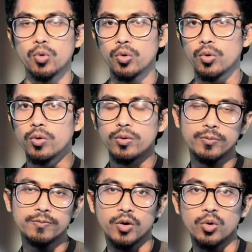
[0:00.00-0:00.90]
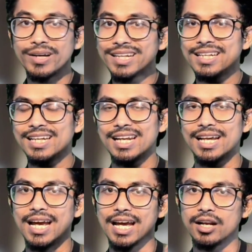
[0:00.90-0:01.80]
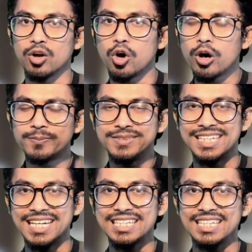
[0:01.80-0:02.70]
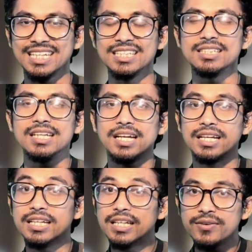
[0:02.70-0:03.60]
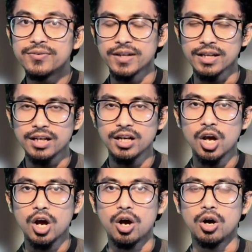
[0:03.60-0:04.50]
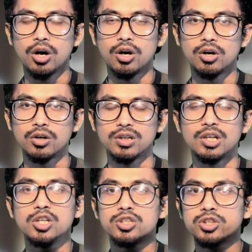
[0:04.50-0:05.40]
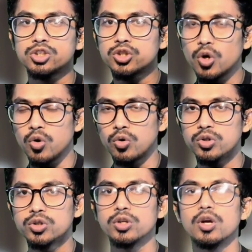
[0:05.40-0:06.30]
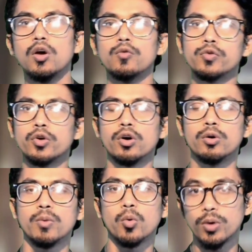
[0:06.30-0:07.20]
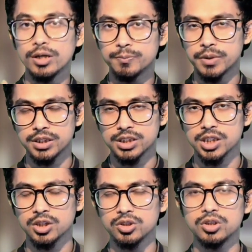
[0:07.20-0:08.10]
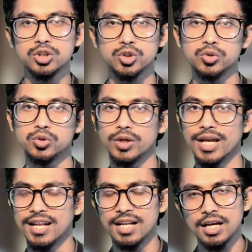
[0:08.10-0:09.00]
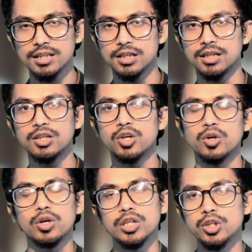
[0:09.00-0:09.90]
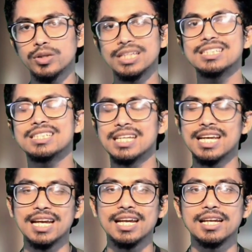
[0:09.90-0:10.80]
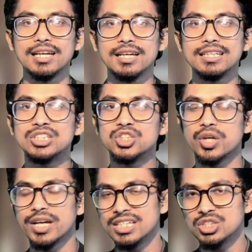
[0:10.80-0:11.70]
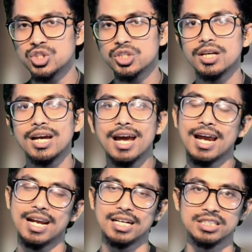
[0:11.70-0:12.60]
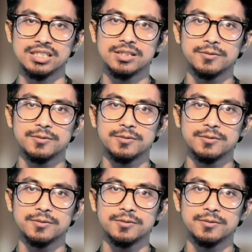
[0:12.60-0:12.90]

When an object is given or sold from one person to another, you can say change hands.